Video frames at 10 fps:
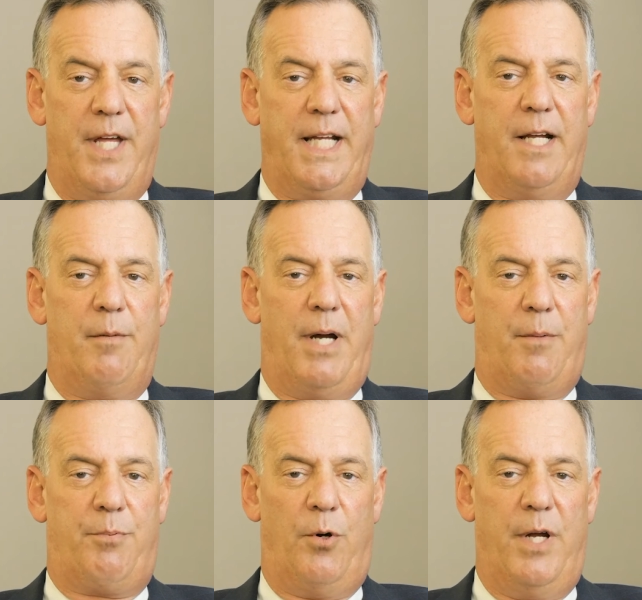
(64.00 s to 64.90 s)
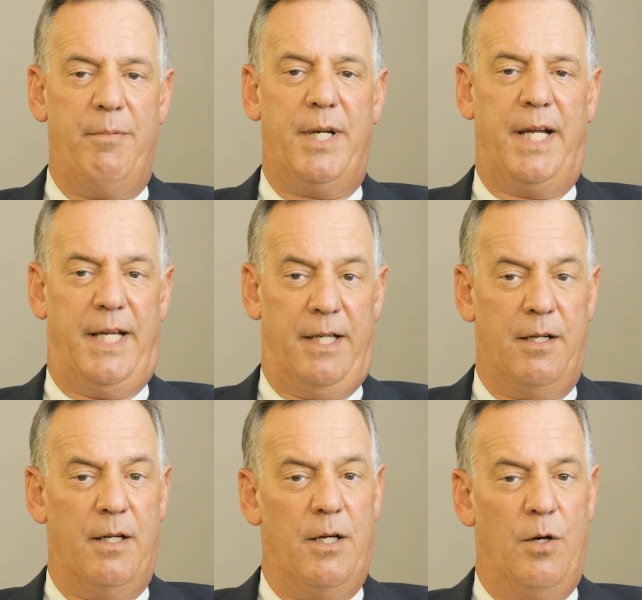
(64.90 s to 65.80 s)
thinking about prohibiting it,
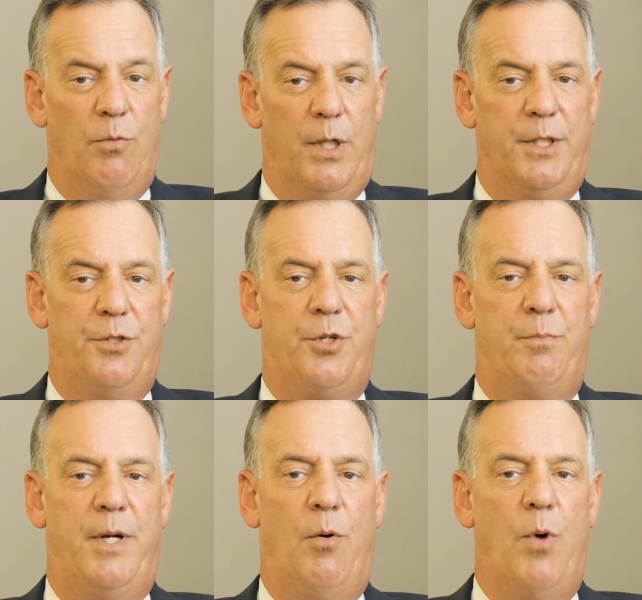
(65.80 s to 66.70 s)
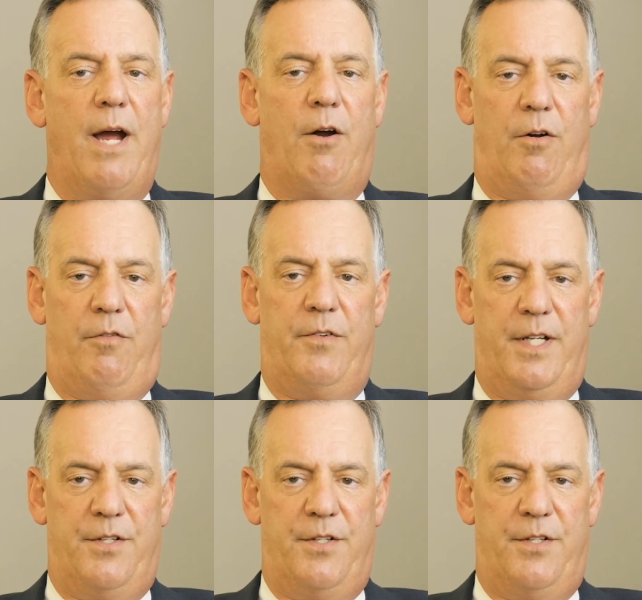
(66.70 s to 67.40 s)
what you should be aware of